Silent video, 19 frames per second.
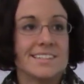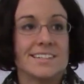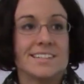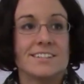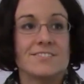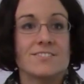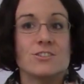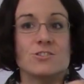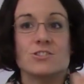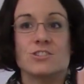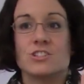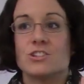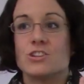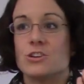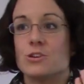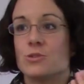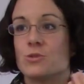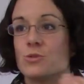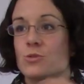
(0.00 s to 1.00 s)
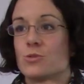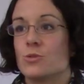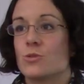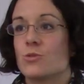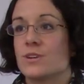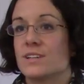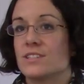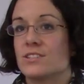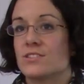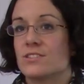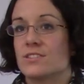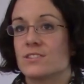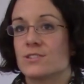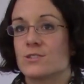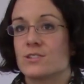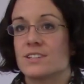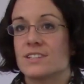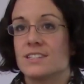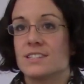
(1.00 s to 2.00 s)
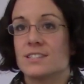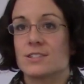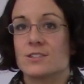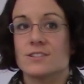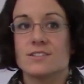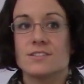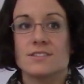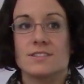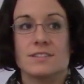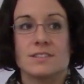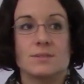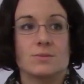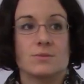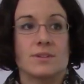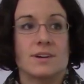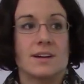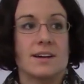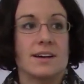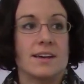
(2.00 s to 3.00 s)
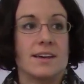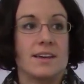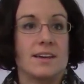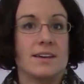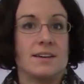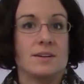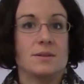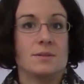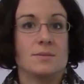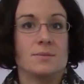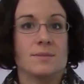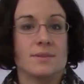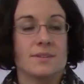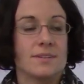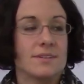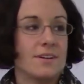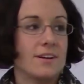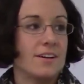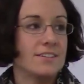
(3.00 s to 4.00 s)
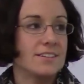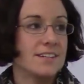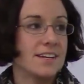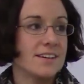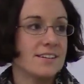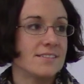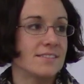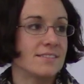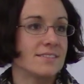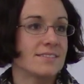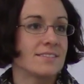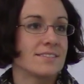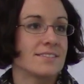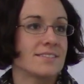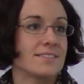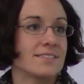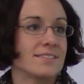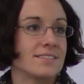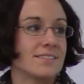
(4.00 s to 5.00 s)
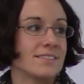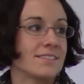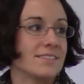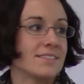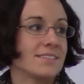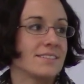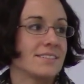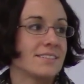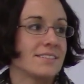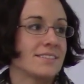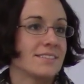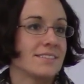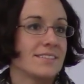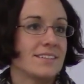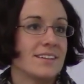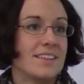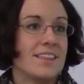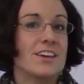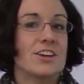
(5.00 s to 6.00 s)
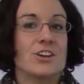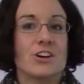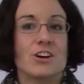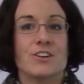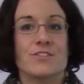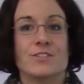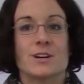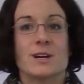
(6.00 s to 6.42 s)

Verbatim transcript: If there's no questions or concerns, I am all done. Thank you all for